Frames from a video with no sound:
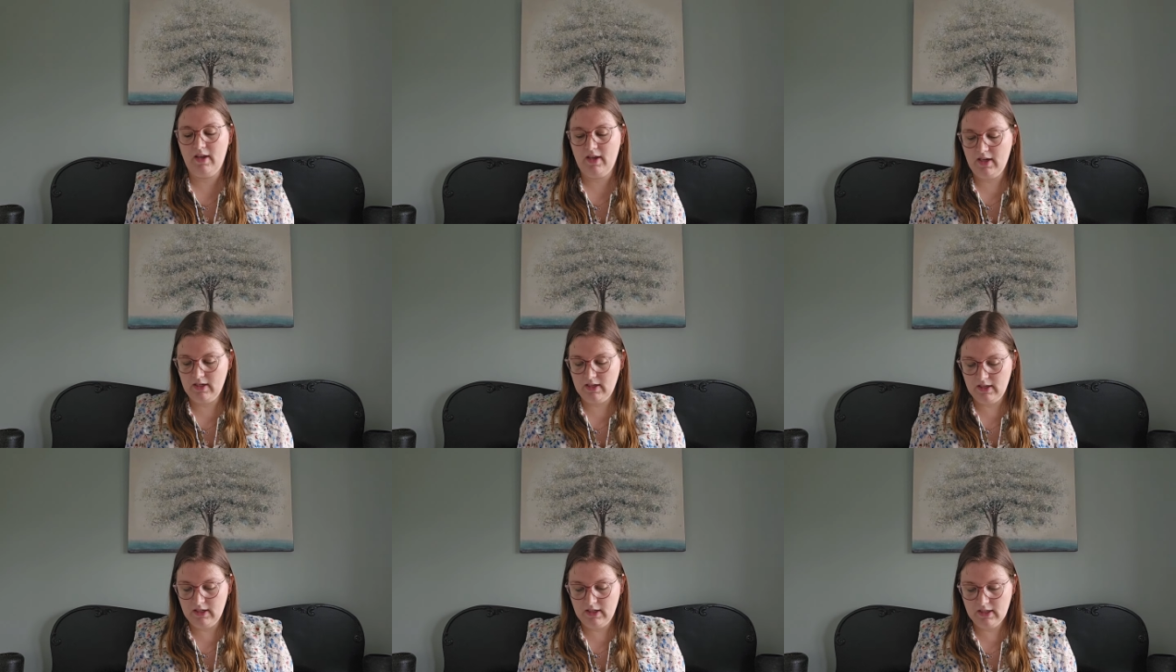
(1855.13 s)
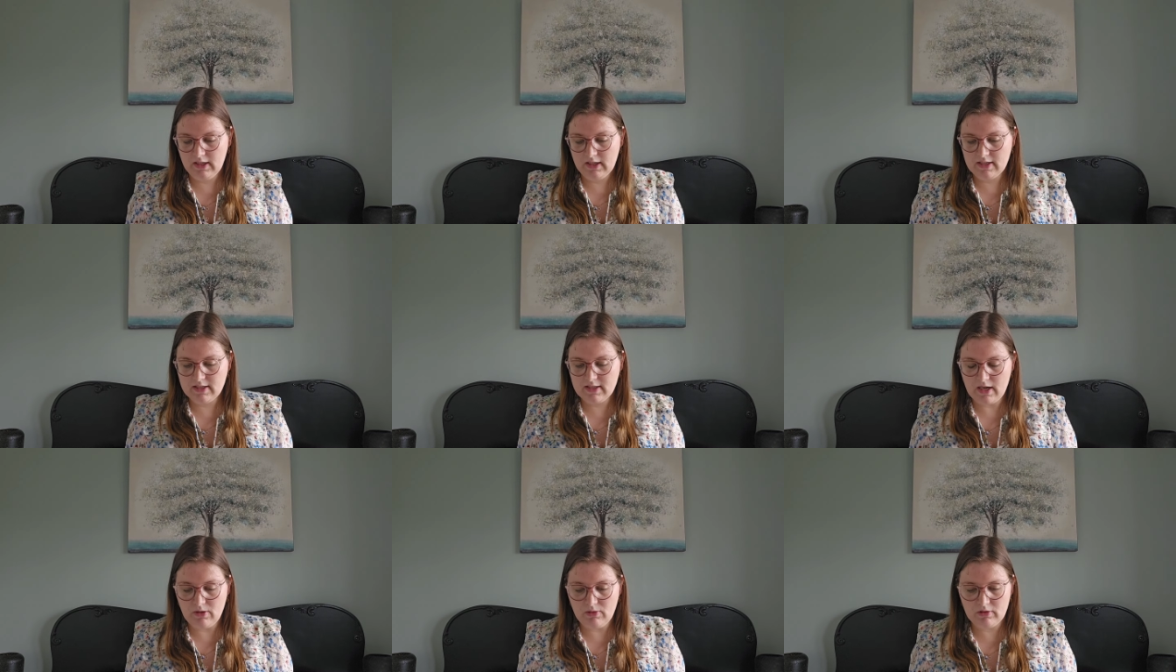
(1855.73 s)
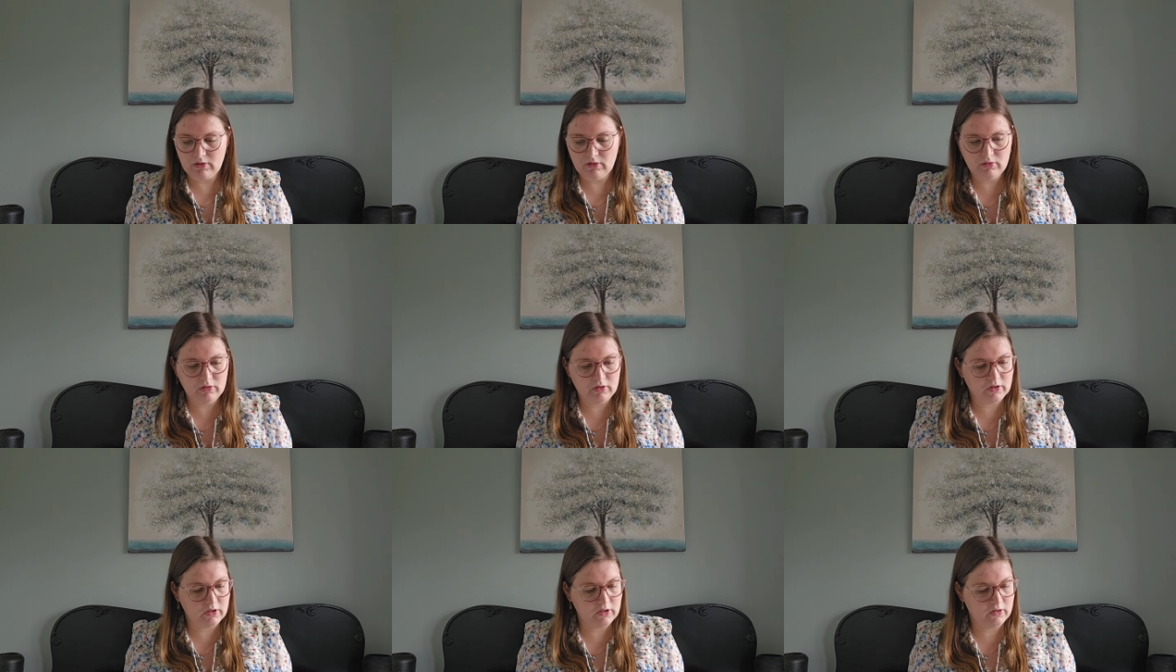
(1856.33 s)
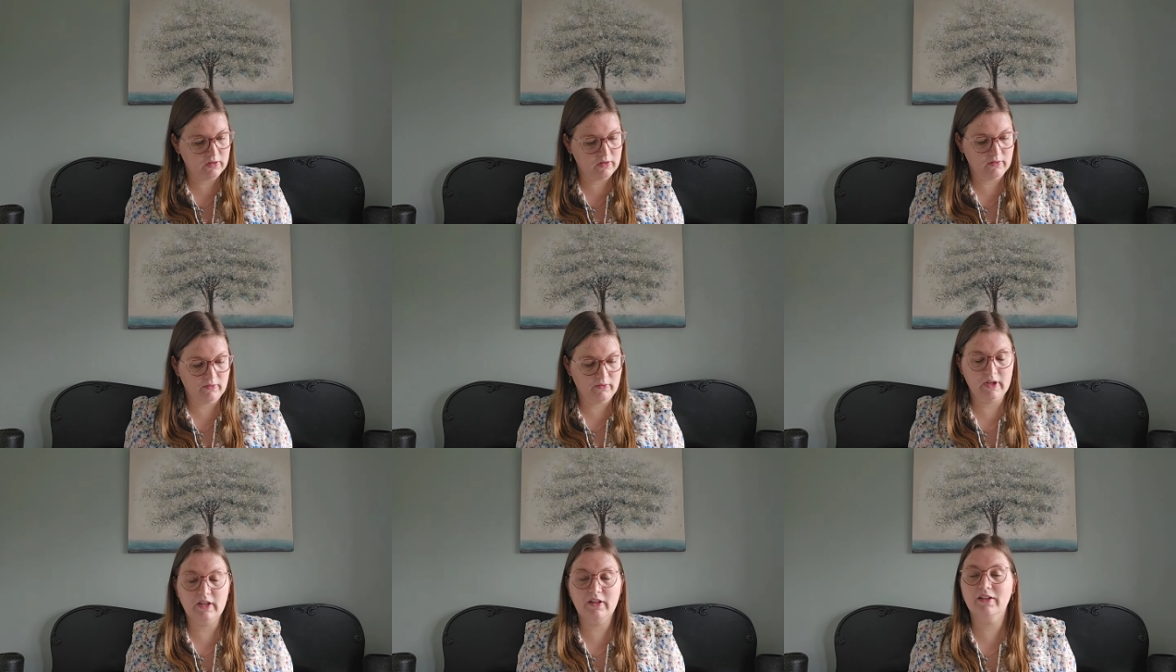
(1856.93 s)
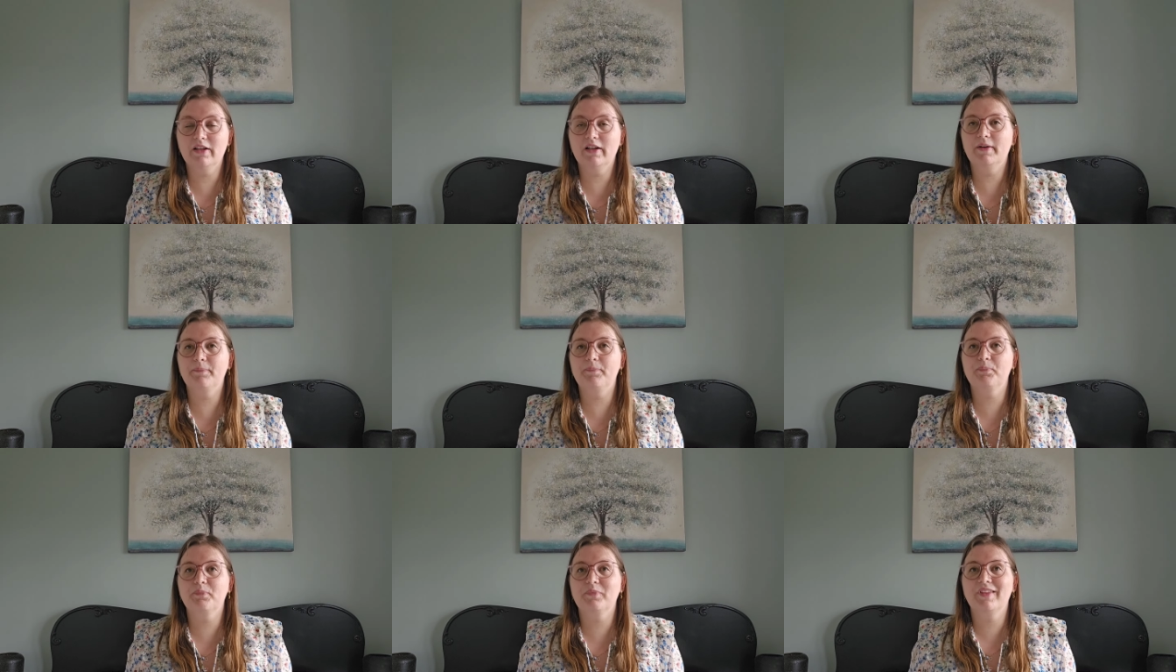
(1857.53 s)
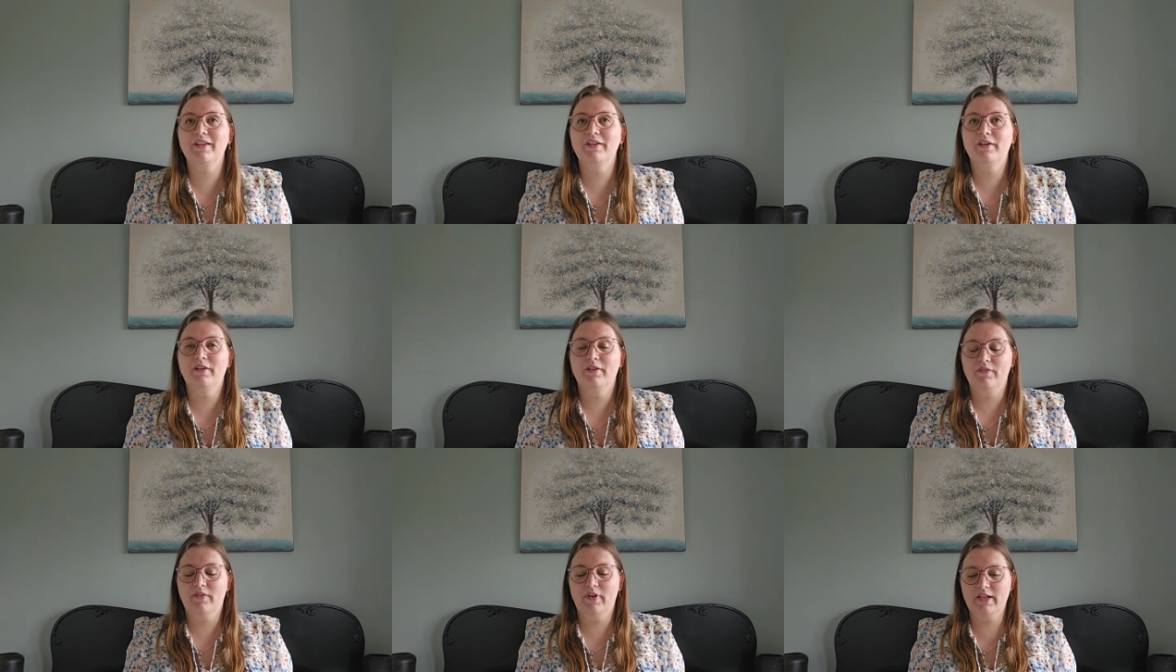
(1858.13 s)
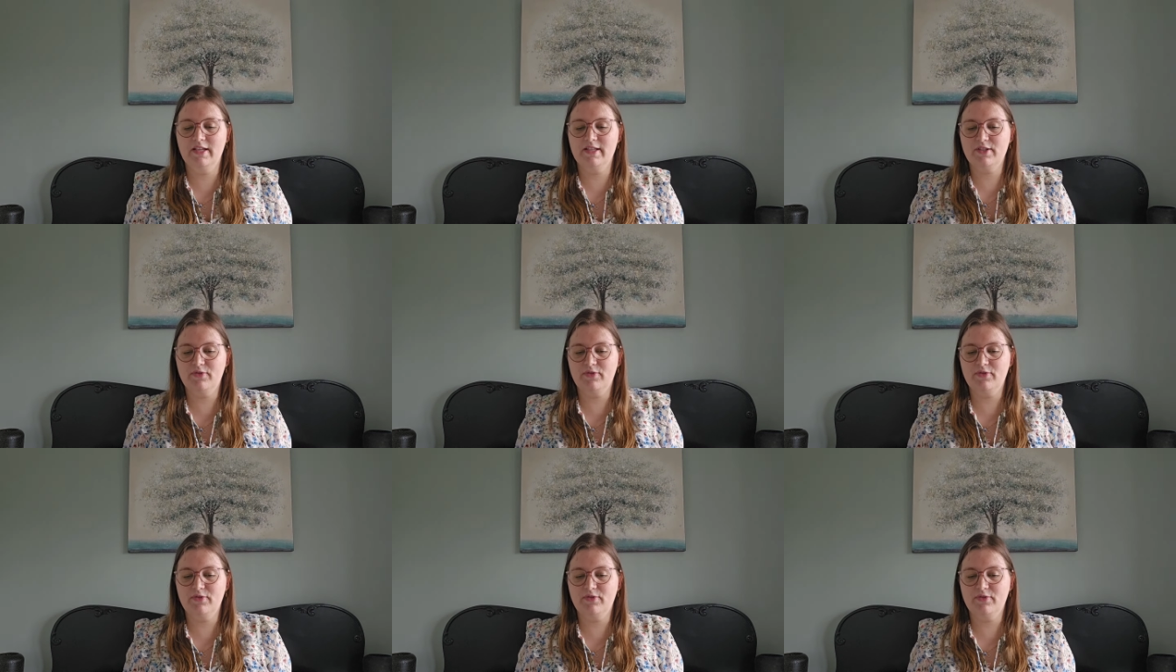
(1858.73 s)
And here is how it looks when it's